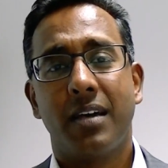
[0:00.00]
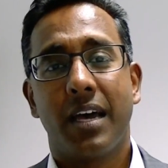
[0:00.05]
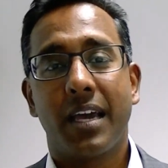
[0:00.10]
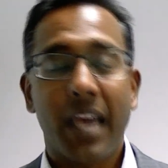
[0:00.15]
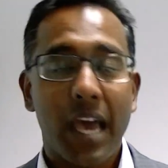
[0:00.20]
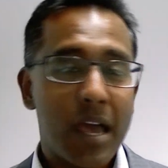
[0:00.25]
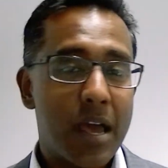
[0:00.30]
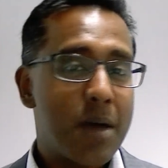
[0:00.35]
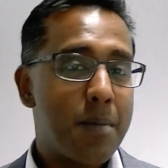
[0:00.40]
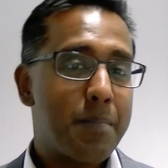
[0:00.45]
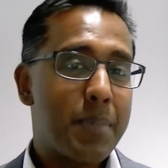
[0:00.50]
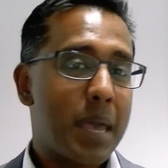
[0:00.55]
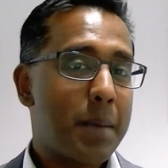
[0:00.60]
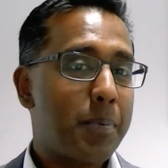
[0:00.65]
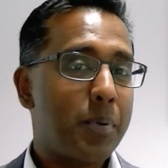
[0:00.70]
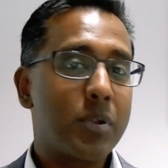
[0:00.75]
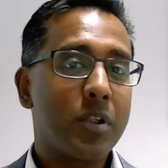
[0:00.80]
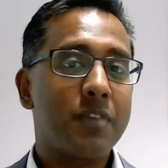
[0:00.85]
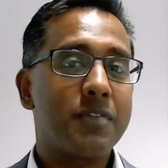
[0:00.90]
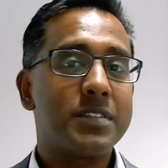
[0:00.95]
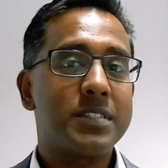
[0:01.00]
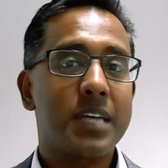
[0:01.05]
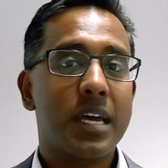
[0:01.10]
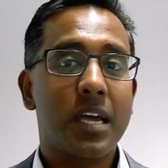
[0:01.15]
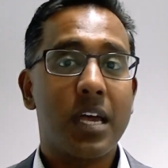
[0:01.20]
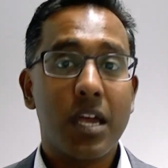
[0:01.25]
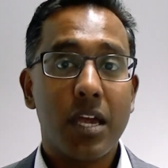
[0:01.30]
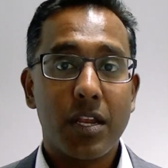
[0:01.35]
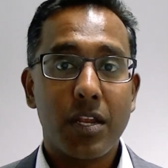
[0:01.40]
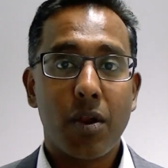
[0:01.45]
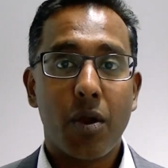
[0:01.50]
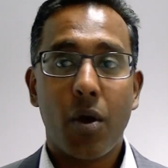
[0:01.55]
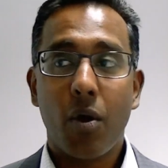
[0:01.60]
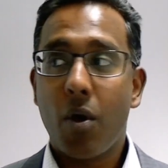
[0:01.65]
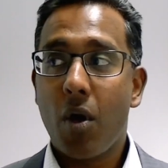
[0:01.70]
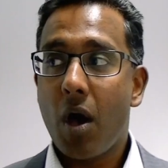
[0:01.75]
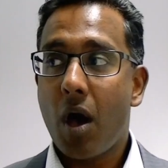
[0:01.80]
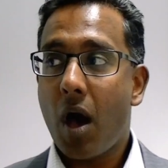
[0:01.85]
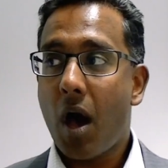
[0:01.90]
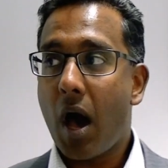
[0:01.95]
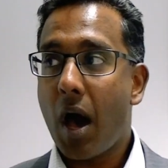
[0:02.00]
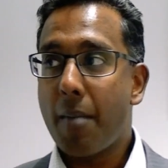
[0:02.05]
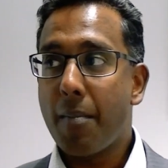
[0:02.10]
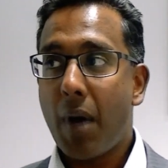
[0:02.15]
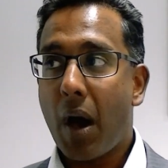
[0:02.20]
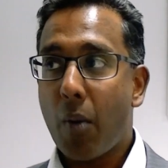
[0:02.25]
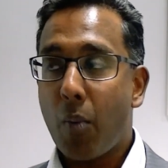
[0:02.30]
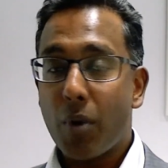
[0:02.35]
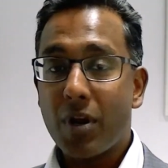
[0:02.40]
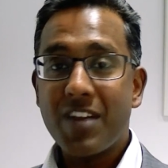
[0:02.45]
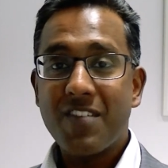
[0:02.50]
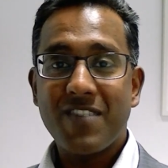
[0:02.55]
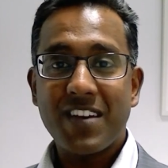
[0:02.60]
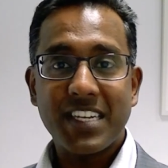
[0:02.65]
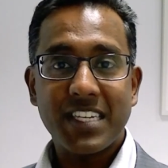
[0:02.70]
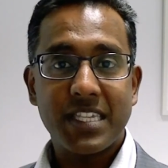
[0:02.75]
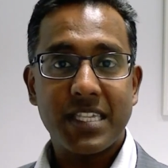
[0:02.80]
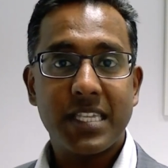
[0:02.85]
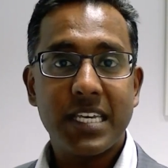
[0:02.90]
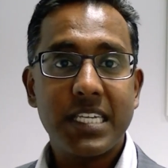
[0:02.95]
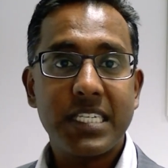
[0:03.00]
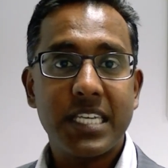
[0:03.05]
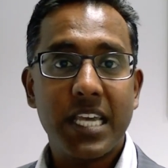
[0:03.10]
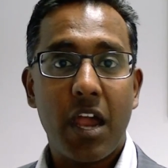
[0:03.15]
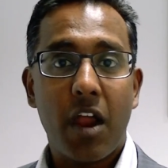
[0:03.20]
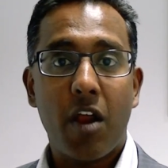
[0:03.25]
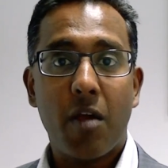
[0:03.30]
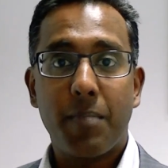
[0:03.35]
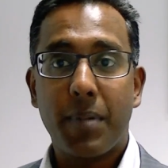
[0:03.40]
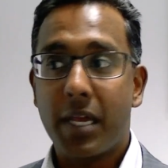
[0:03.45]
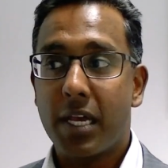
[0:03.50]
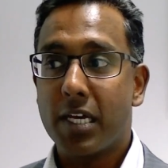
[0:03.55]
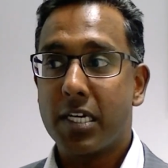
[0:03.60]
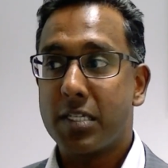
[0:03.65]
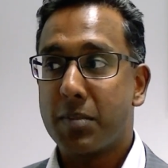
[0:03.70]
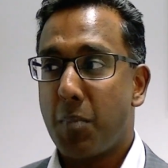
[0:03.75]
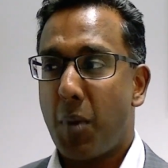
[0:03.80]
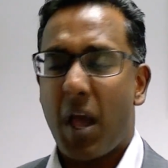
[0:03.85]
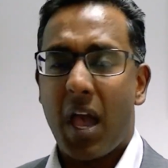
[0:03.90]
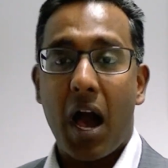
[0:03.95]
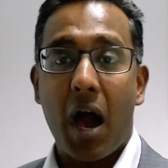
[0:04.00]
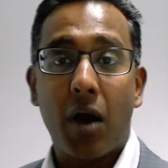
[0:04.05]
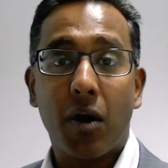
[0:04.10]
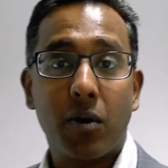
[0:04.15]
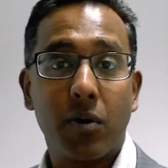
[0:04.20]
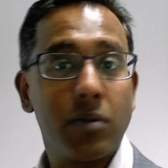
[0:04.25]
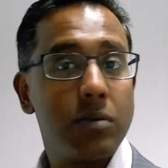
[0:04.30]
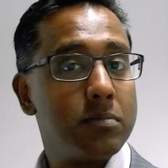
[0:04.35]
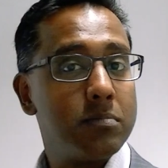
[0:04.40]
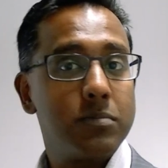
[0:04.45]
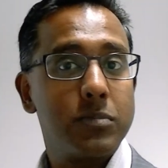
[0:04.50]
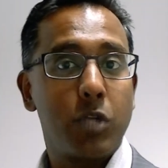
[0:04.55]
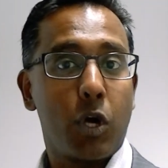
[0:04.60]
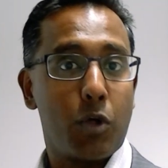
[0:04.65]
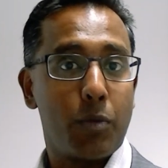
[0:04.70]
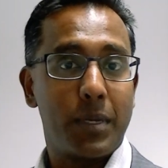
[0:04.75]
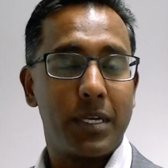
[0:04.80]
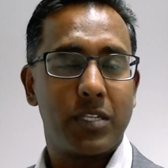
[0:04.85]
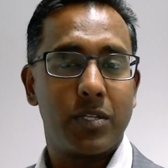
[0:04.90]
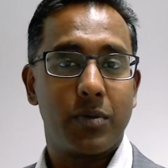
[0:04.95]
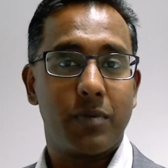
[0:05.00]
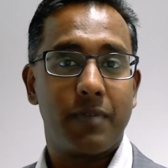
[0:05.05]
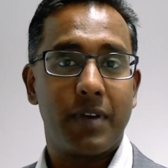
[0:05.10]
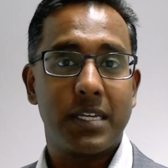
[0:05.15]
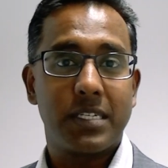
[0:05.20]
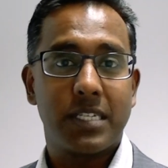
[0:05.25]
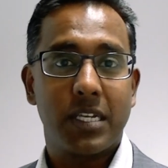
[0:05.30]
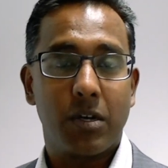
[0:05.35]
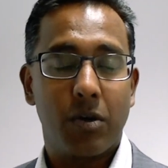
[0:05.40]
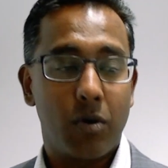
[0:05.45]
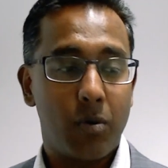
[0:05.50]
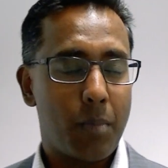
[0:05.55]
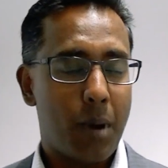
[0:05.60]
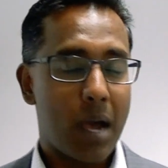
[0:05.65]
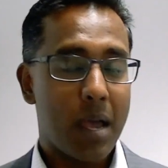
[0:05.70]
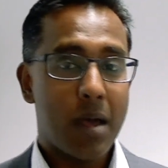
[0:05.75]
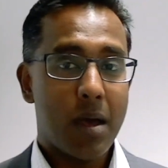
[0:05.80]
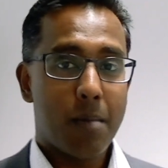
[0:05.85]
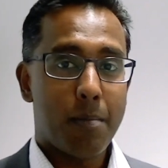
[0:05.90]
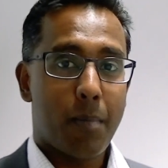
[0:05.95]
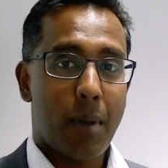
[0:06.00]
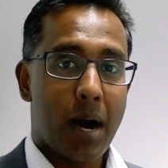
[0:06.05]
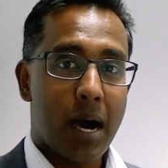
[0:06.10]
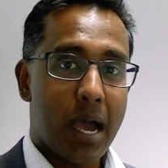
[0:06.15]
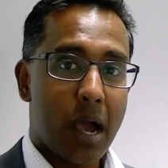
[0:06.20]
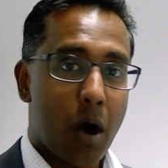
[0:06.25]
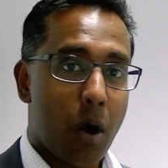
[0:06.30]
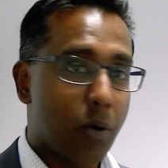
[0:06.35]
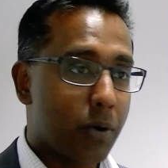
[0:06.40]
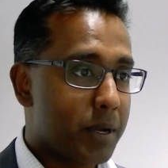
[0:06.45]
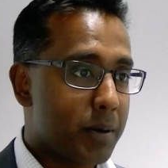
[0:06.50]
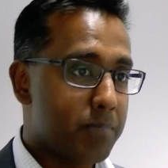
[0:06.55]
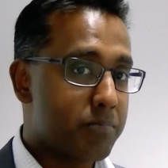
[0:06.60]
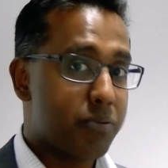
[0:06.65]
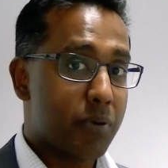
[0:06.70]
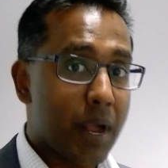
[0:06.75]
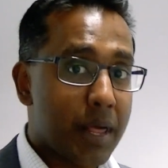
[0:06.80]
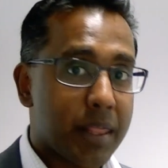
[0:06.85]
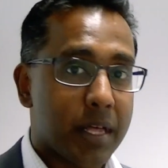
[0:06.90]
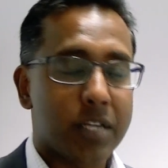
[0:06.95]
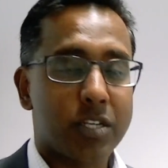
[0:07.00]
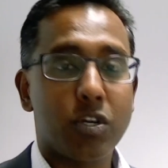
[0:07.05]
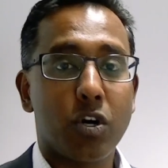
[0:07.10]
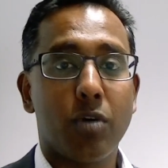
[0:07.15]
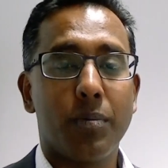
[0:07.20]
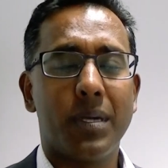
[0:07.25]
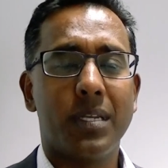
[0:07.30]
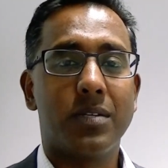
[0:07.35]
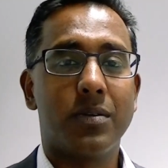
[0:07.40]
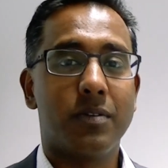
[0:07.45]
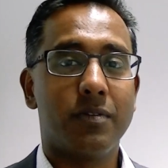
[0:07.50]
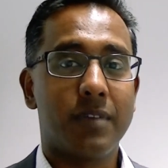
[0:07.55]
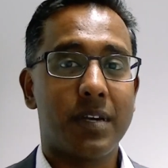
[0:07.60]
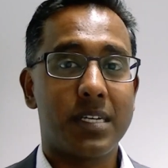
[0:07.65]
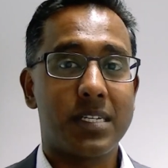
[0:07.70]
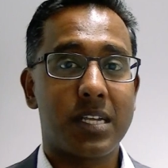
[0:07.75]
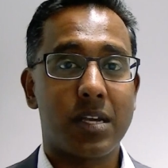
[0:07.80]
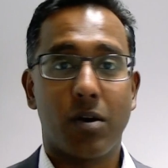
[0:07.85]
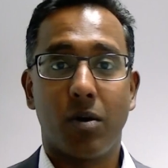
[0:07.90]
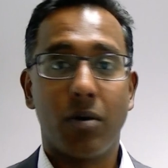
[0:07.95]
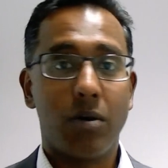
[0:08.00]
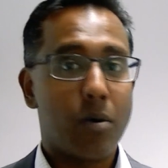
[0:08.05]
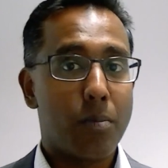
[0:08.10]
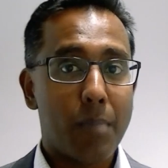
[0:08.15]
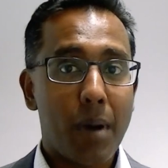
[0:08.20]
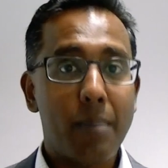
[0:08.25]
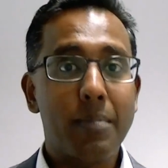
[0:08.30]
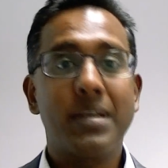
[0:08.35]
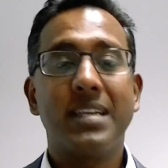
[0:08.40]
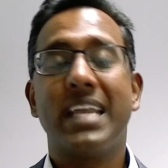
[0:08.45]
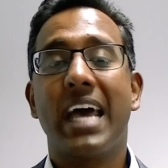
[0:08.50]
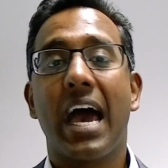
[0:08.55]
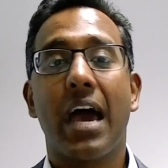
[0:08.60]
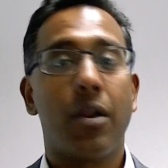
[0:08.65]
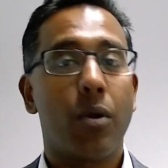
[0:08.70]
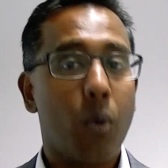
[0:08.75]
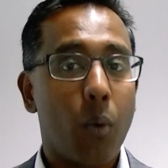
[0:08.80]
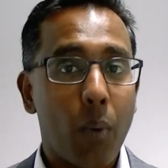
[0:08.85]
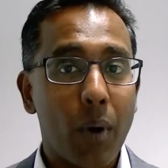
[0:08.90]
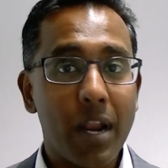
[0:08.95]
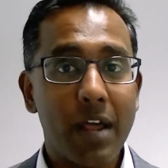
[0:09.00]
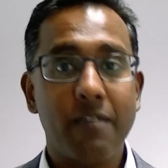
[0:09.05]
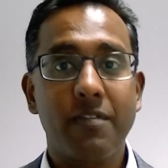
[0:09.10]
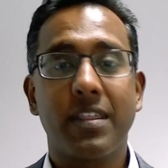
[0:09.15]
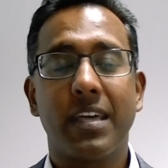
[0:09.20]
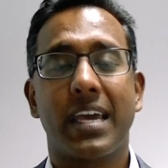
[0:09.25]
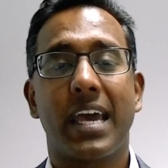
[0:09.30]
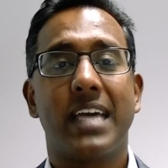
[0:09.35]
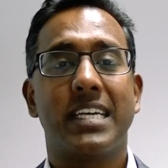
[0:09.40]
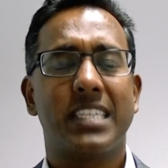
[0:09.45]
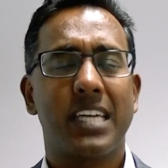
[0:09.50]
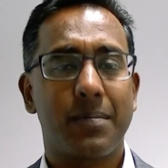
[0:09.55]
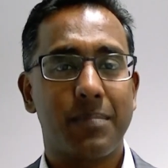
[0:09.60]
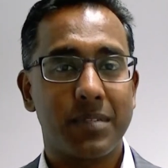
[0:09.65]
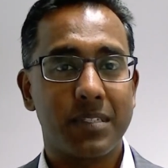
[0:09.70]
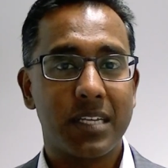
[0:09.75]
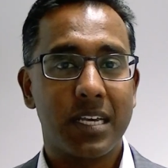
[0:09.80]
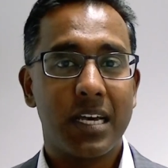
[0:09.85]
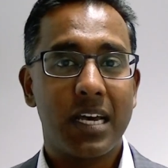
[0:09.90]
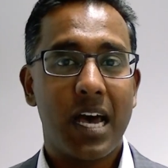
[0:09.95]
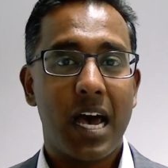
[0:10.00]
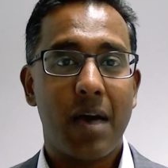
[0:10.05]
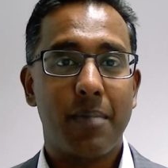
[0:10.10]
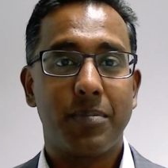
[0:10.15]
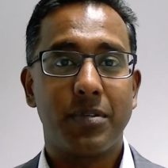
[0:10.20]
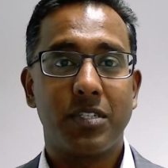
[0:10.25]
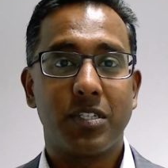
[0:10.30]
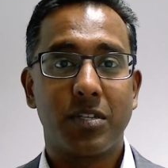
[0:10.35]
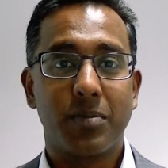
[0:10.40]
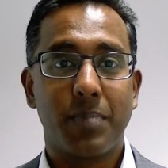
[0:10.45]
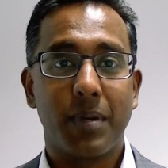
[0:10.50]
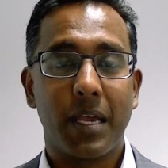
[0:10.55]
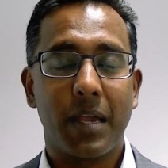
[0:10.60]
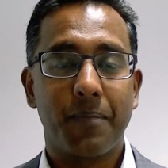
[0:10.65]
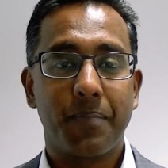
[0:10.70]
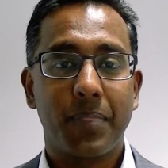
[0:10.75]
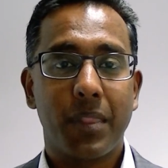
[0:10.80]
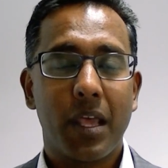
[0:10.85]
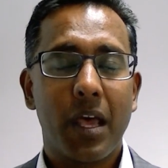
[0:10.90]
Okay, people often say, Nero, I want to invest in this area because my uncle told me to invest here, or my older brother told me to invest here, or mum and dad, or whatever the case happens to be.